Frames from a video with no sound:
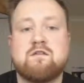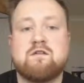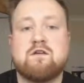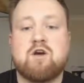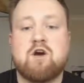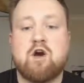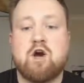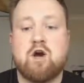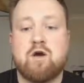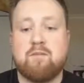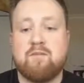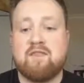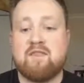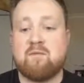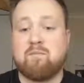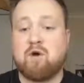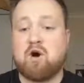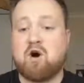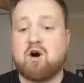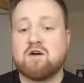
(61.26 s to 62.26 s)
in the
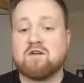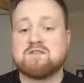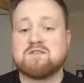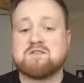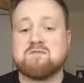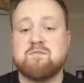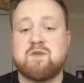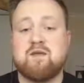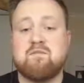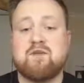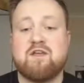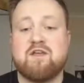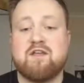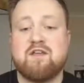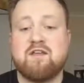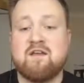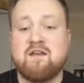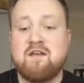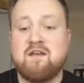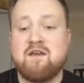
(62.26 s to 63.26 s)
past, maybe
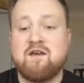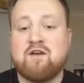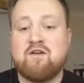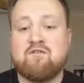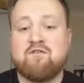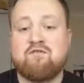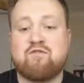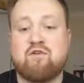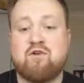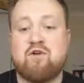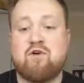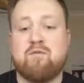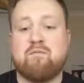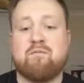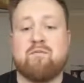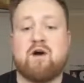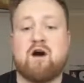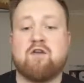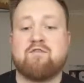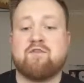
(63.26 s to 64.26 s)
from
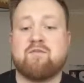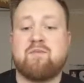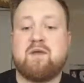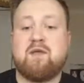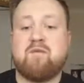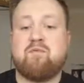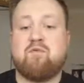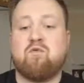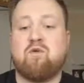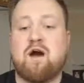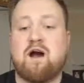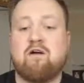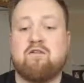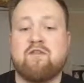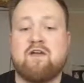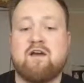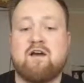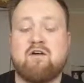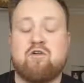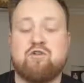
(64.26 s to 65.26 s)
other people out
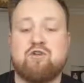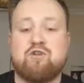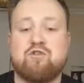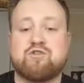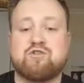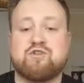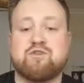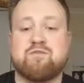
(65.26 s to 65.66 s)
there on YouTube